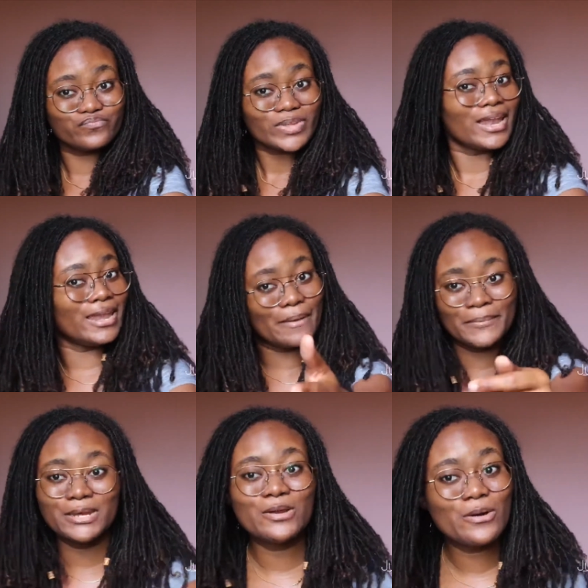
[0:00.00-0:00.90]
let
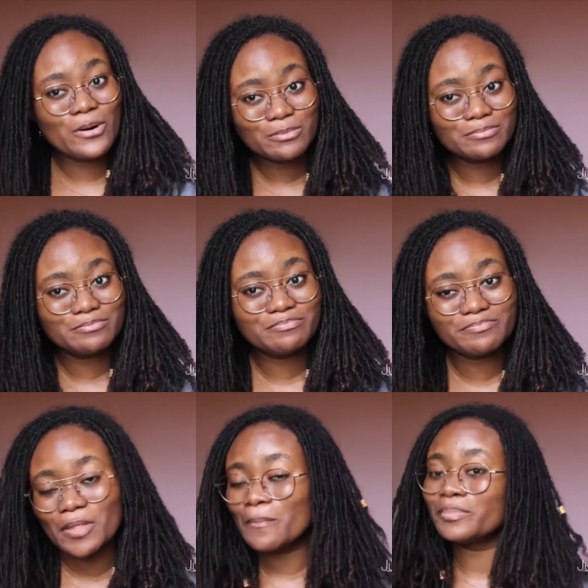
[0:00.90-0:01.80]
me know,
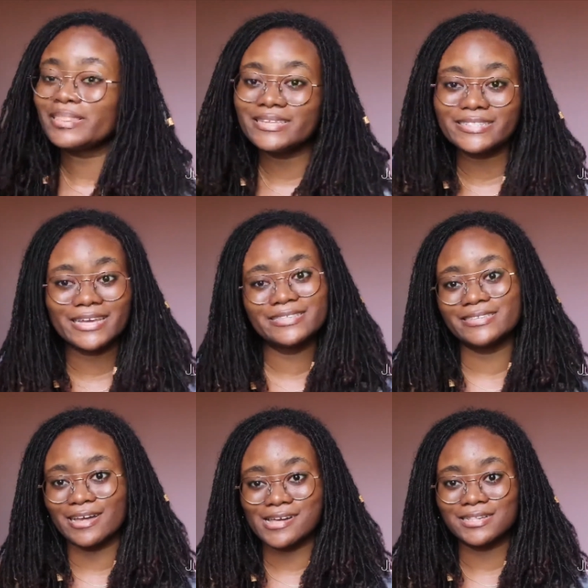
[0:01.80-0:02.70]
please and
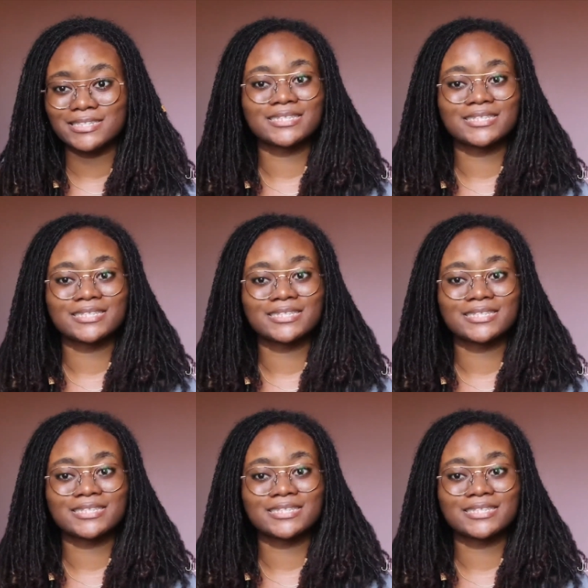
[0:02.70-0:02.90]
thanks.